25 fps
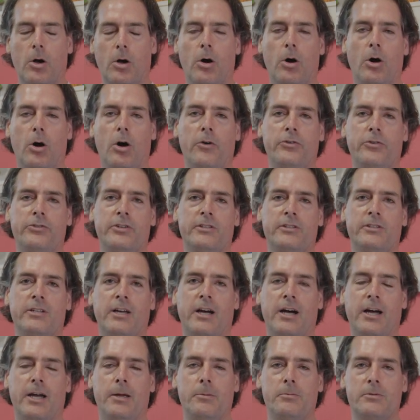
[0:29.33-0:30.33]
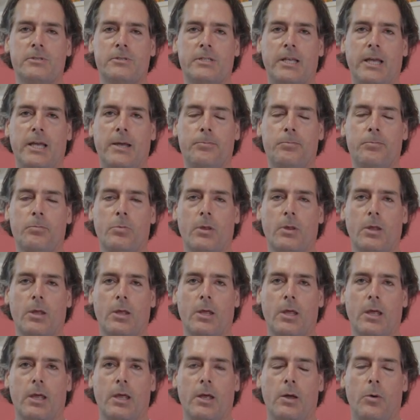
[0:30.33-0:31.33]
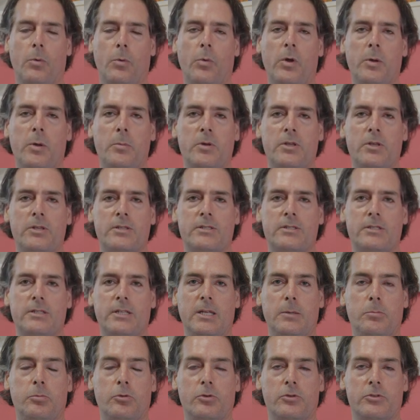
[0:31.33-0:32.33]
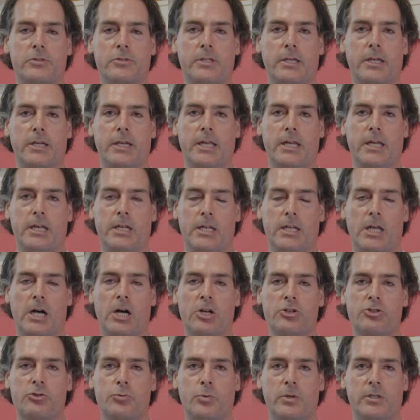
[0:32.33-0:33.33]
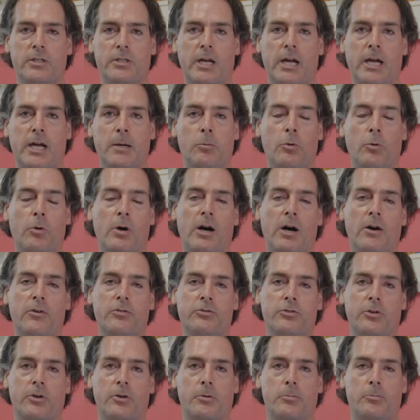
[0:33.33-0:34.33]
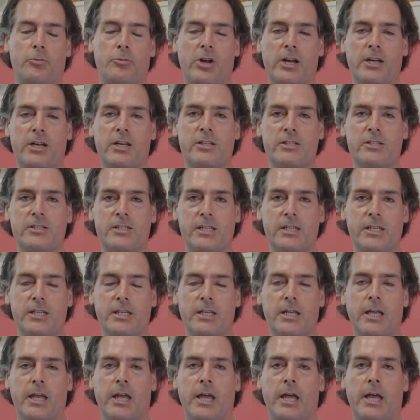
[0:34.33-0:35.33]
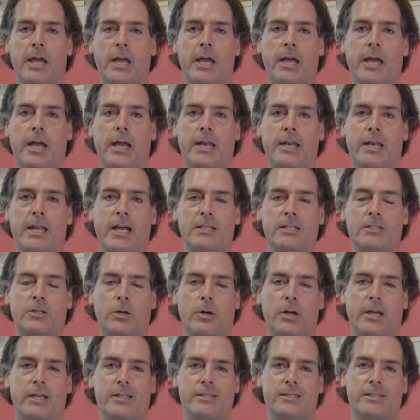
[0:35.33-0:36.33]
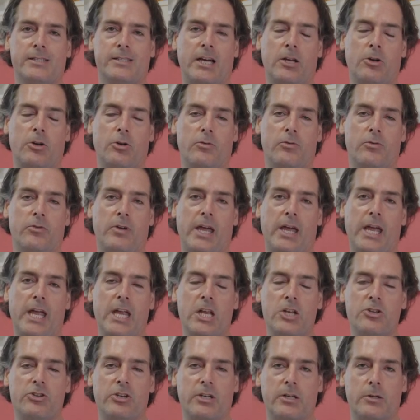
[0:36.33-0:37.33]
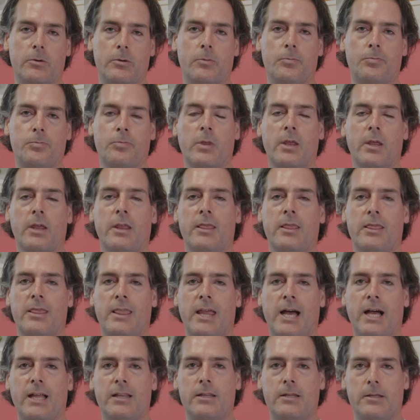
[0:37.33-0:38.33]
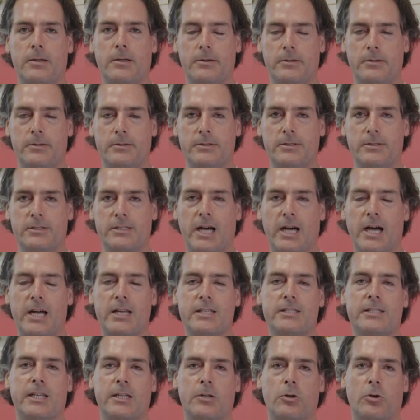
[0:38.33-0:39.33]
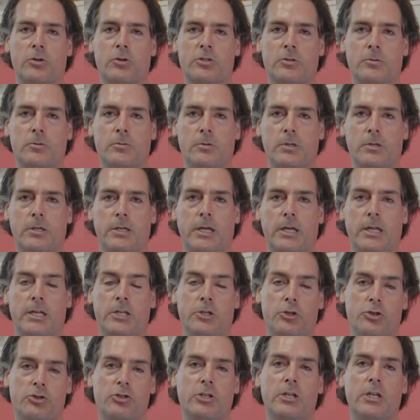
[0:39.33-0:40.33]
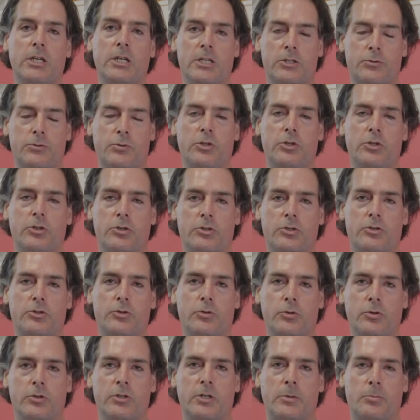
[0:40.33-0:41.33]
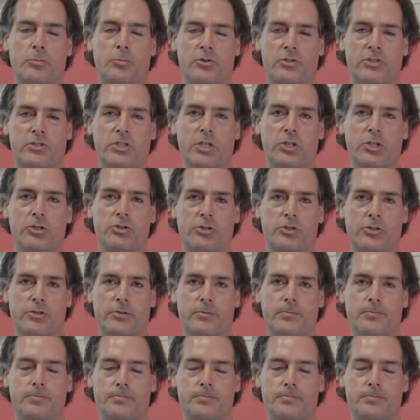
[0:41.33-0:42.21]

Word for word: Oftentimes, um, women's nipples enlarge with time or after pregnancy, and that's a sign of aging. That size can also and usually is reduced during the procedure.